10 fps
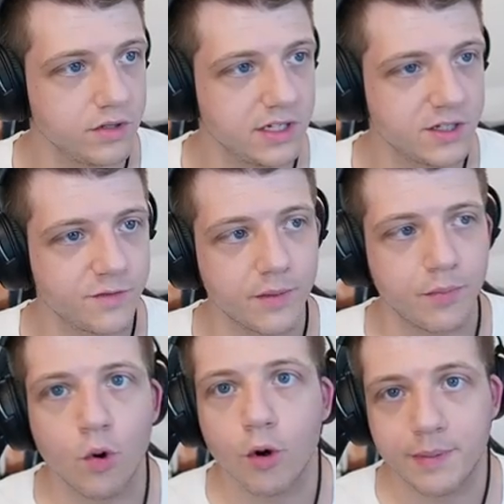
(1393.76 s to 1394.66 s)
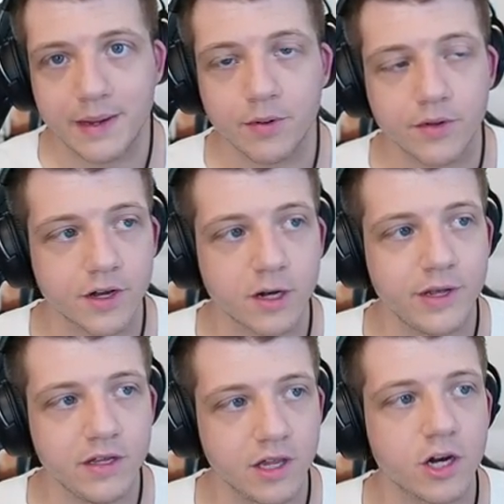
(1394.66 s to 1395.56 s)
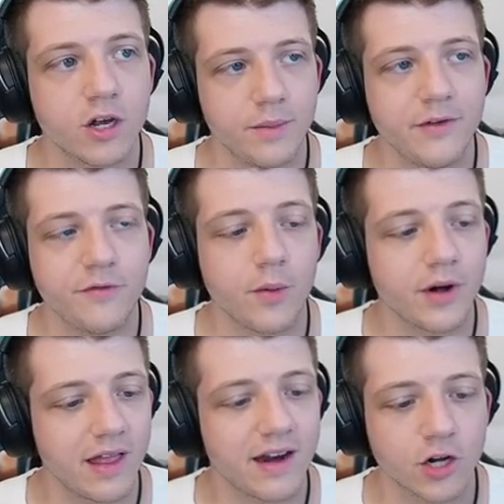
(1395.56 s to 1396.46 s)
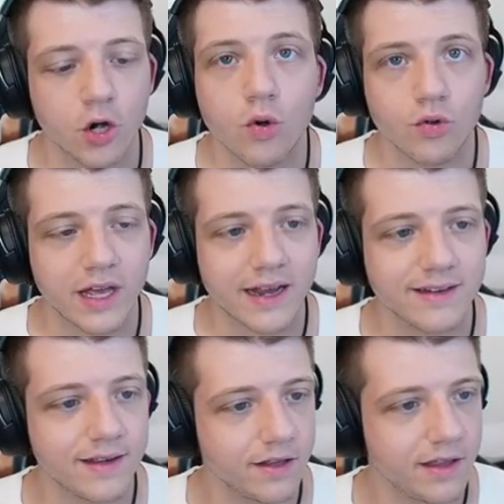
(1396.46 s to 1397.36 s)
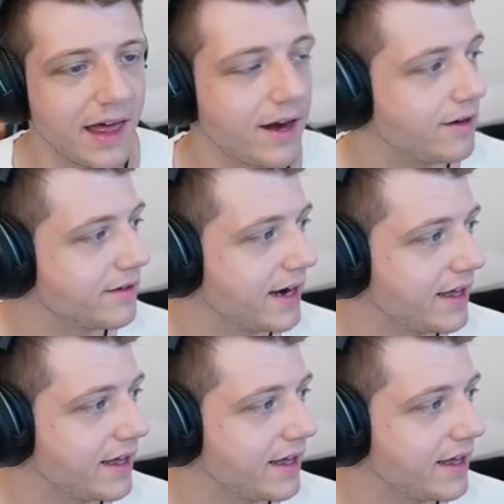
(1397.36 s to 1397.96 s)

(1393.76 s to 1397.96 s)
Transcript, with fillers: This is for the poor people. They're gonna be they're gonna be farming a lot of gold. I can tell you that already.